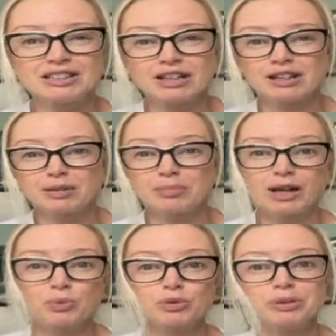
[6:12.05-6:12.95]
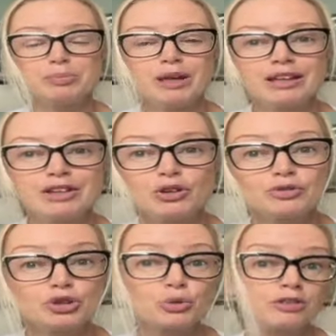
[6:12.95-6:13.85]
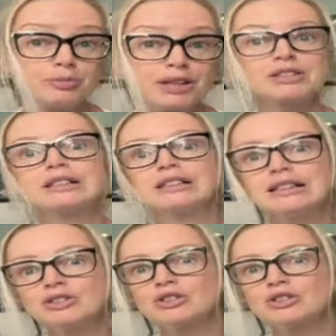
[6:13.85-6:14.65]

but I will be paying it over 12 months at least,